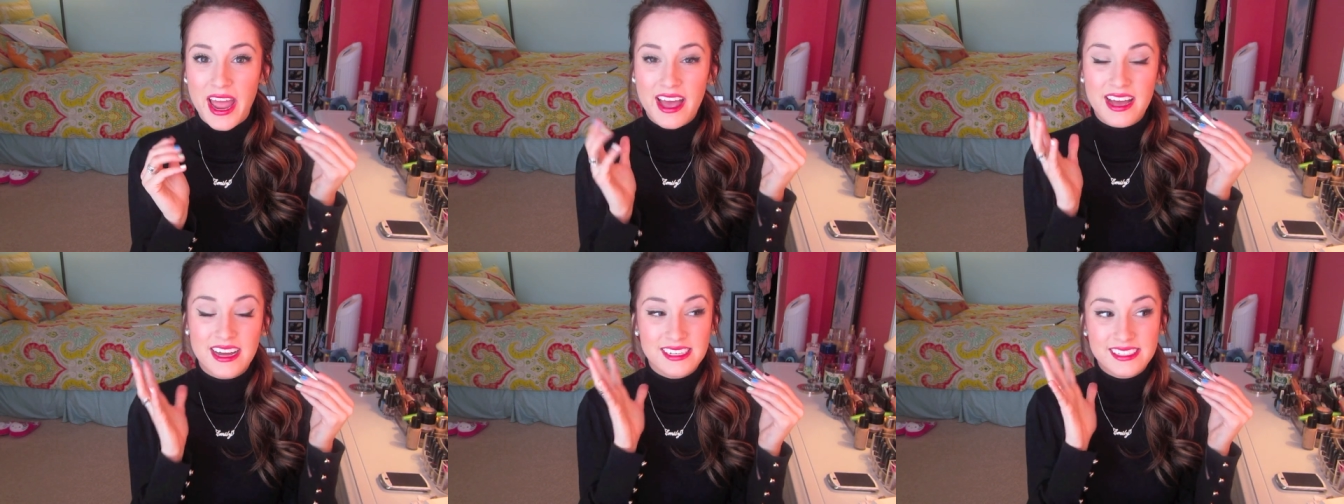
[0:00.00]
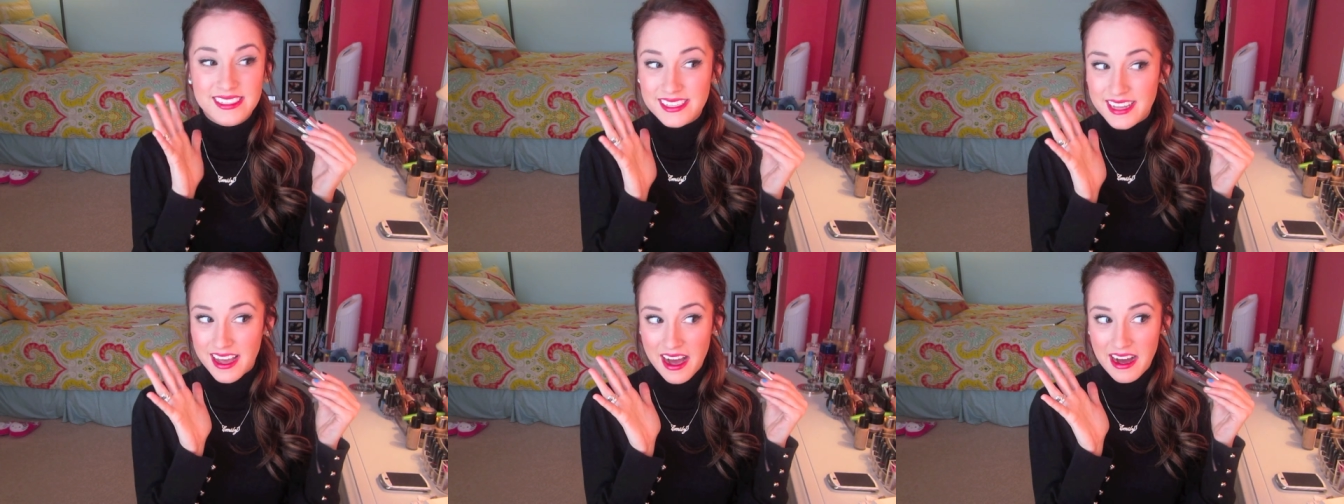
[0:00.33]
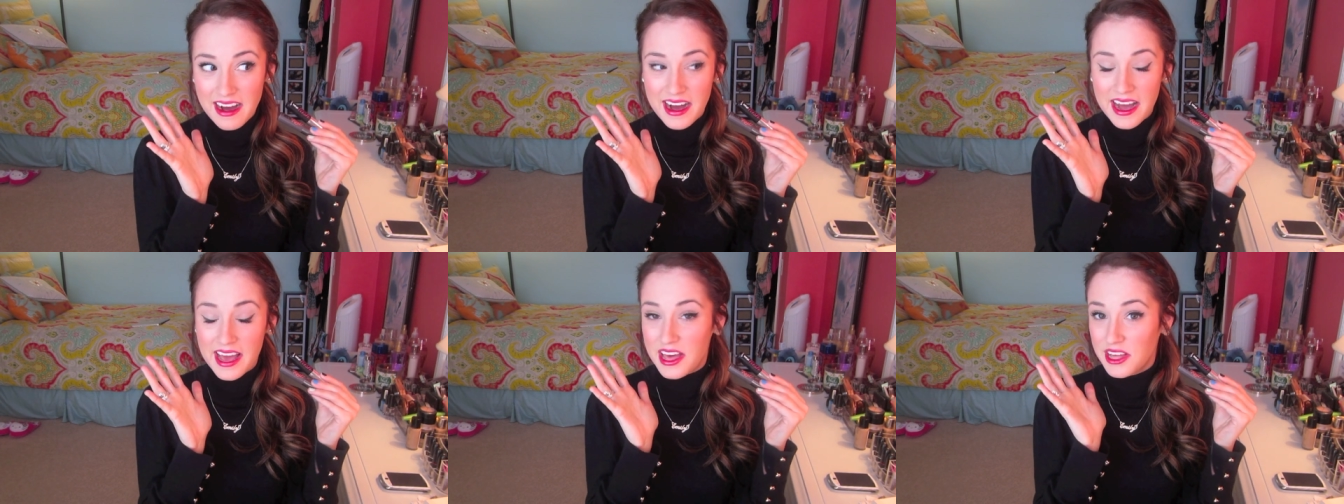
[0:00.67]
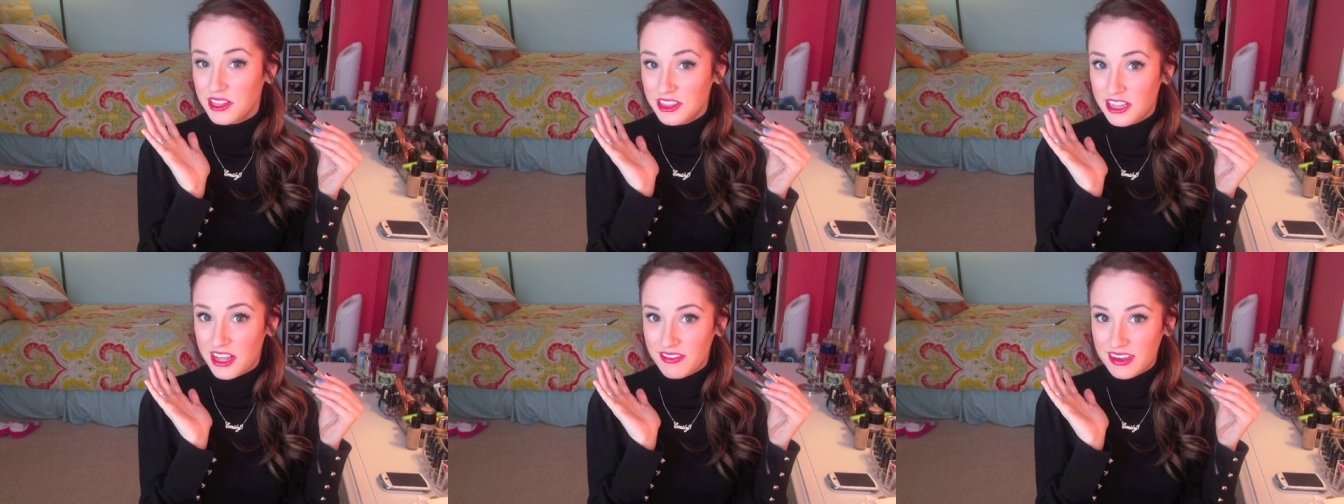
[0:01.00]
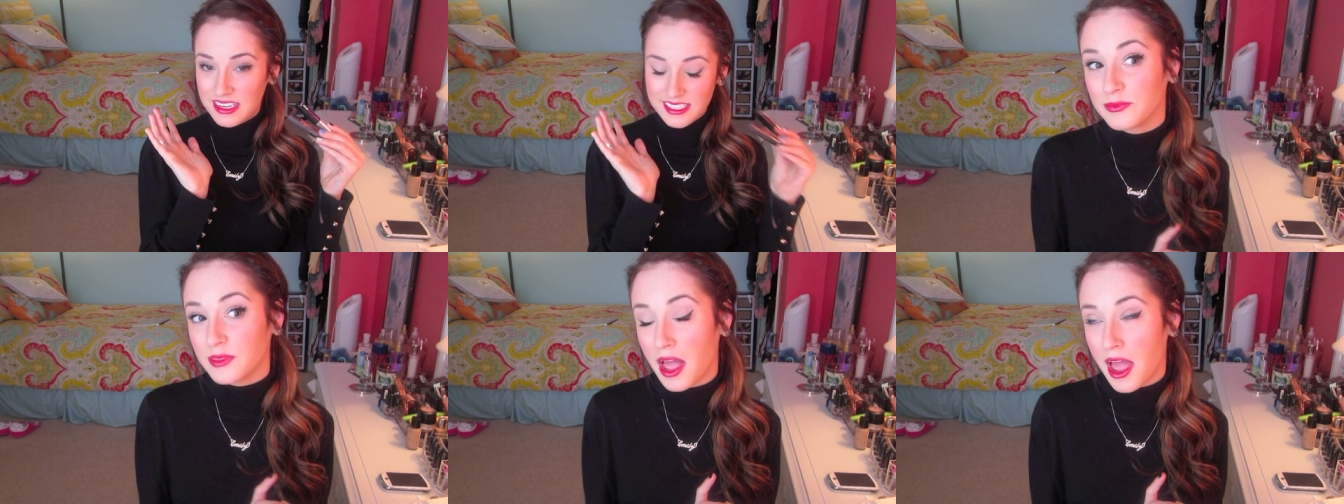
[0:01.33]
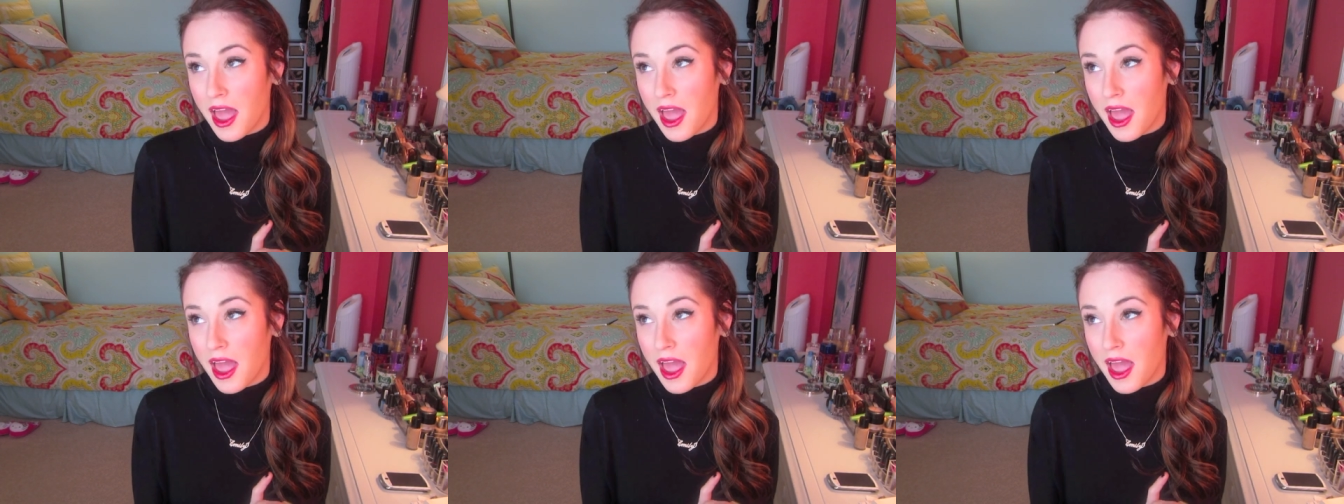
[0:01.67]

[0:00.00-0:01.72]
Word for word: and I love it.